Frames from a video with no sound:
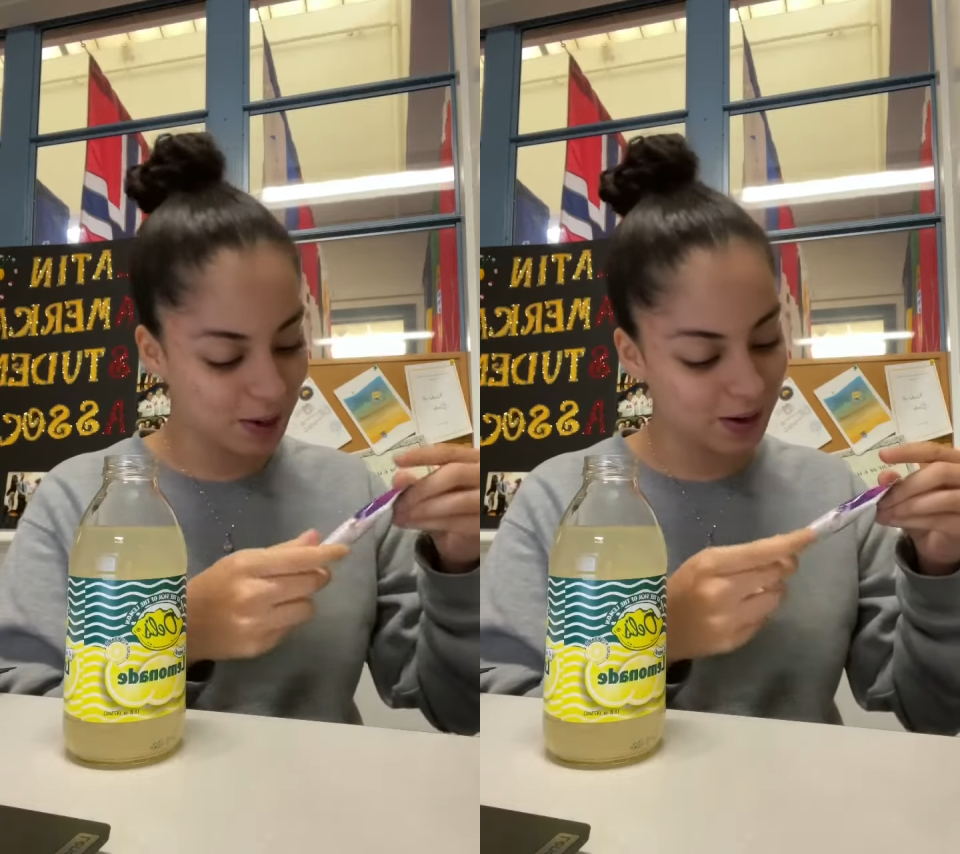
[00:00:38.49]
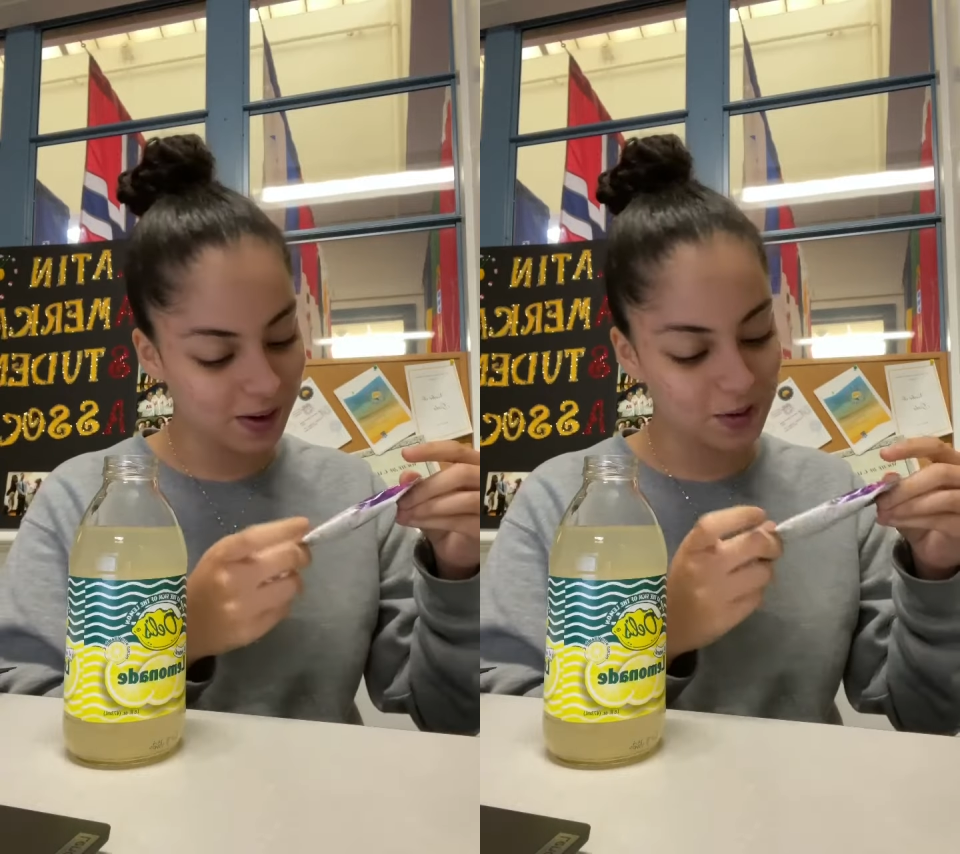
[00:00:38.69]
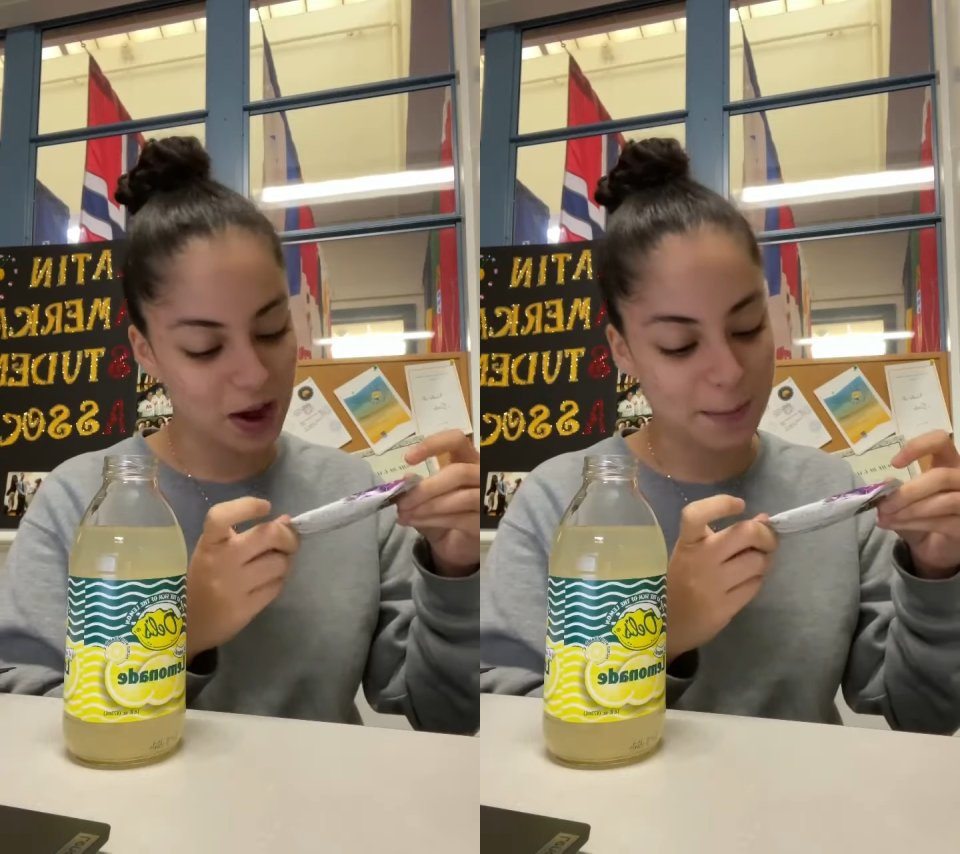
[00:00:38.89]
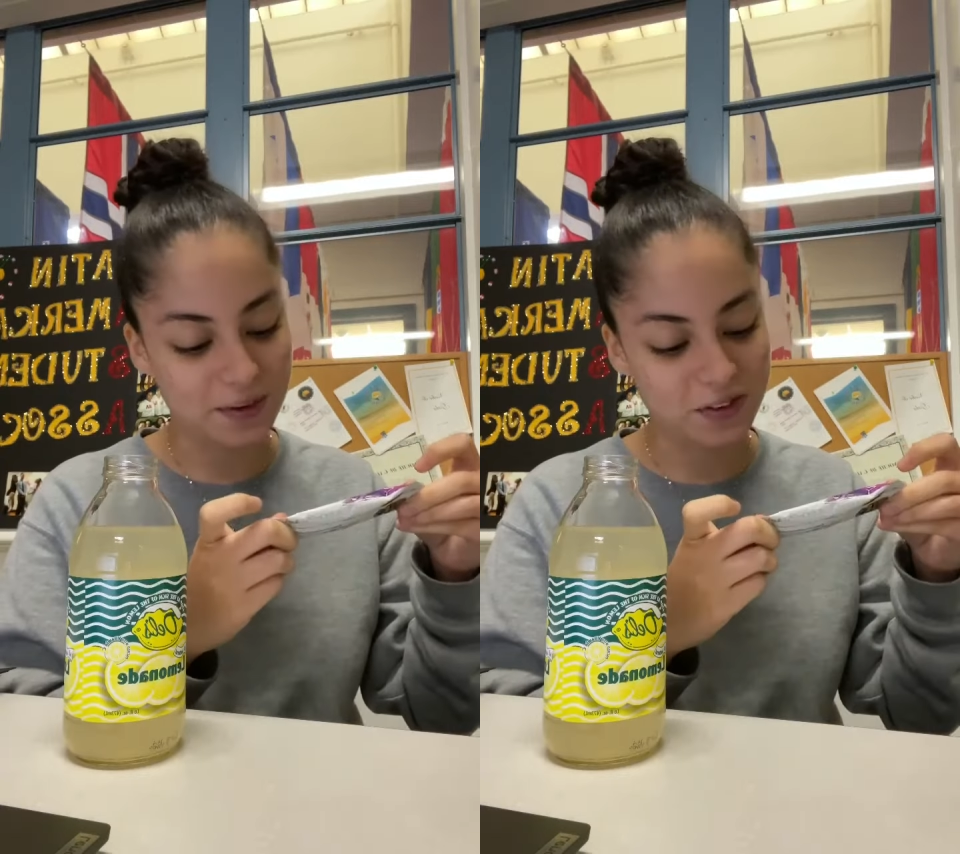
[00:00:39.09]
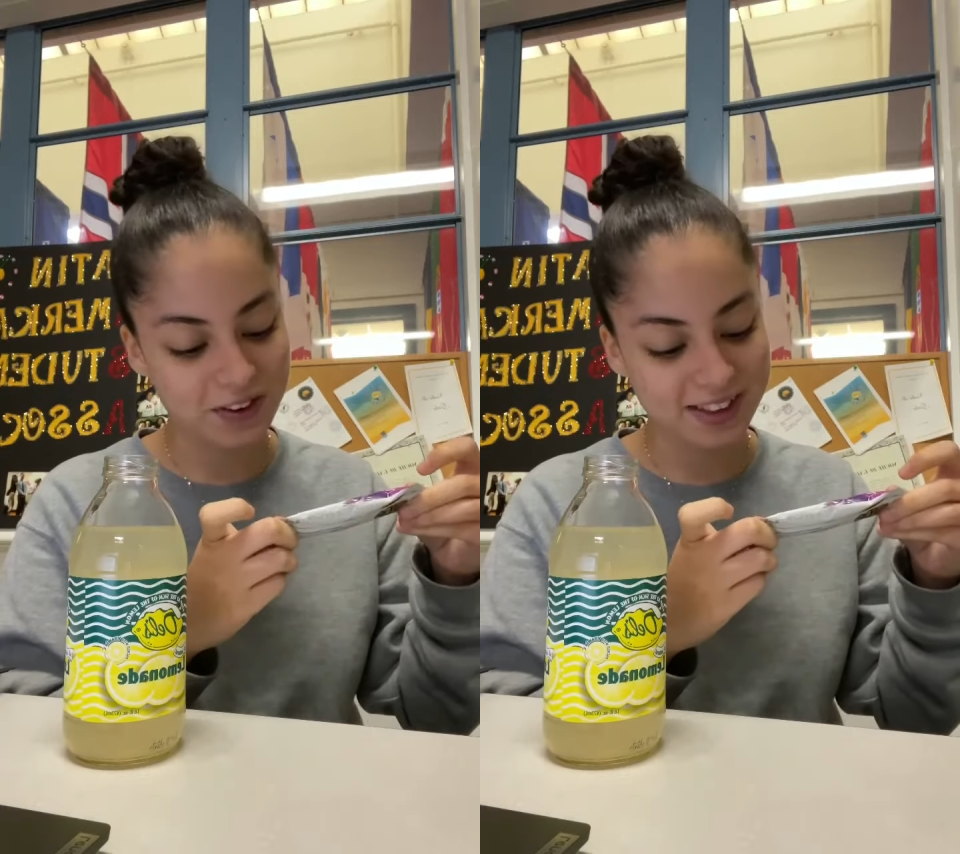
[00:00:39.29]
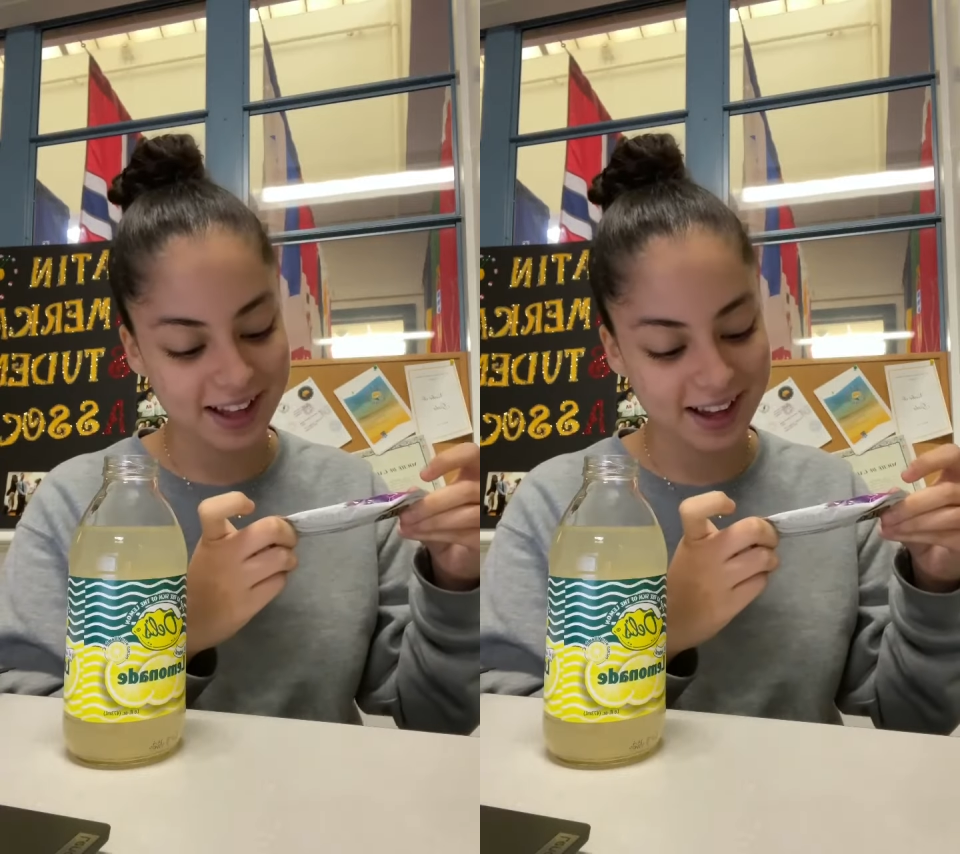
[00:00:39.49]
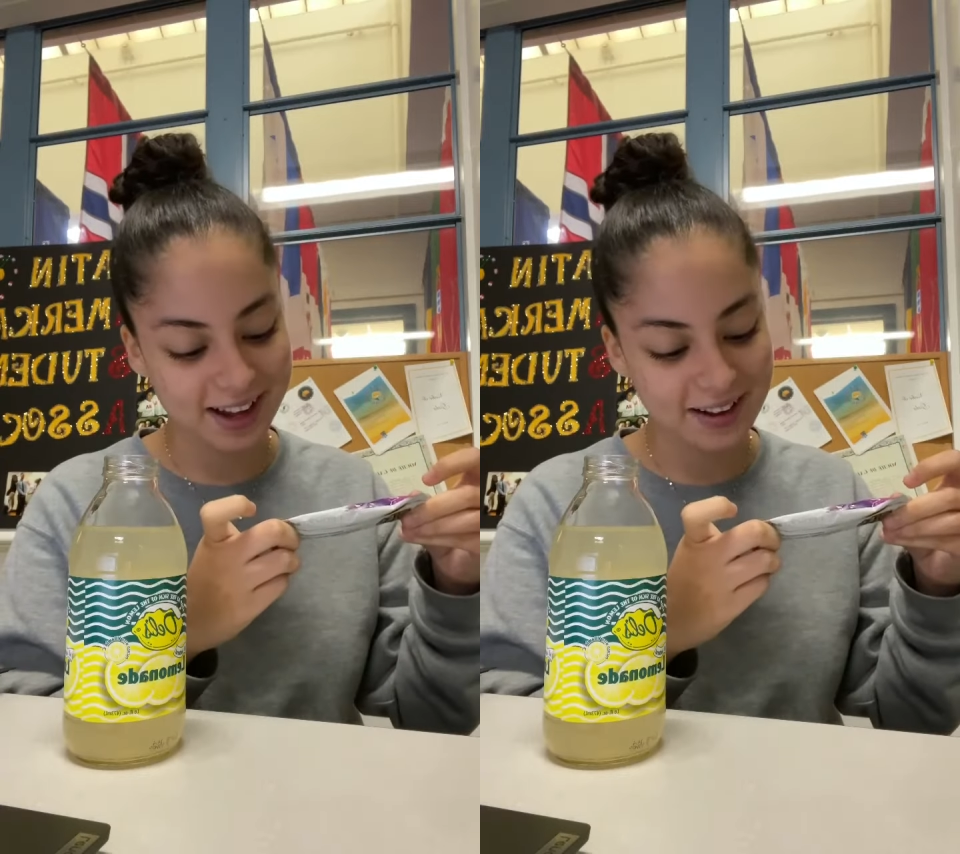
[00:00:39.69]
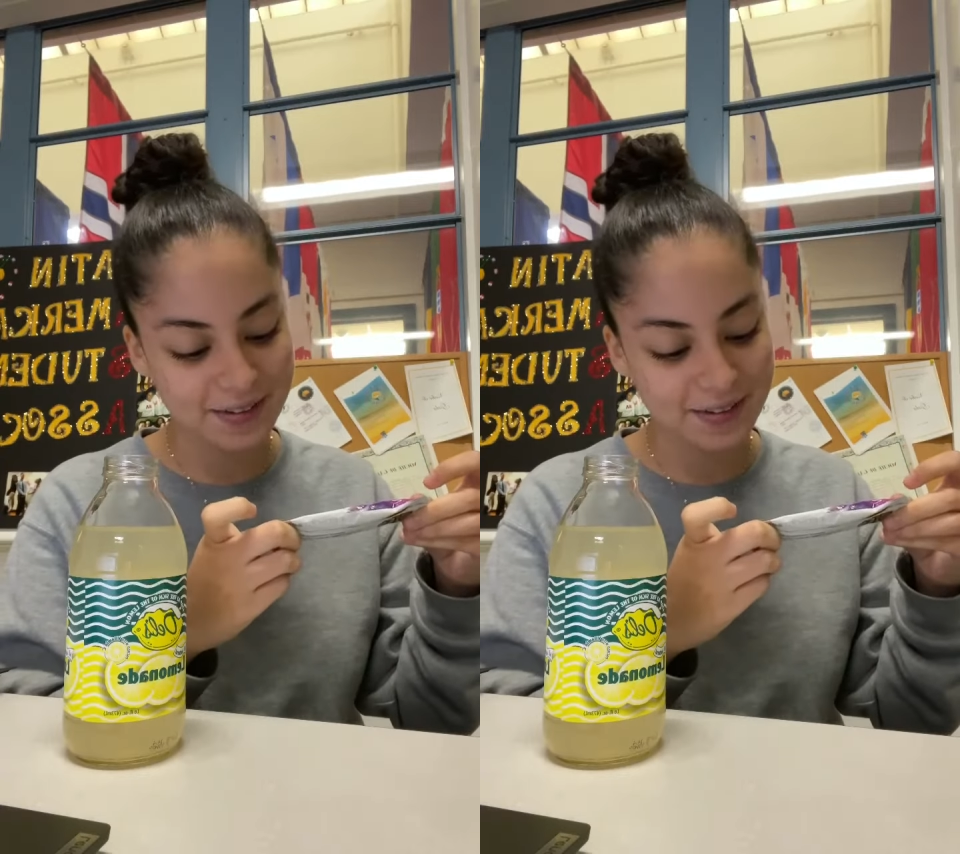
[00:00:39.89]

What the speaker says: if I prefer that.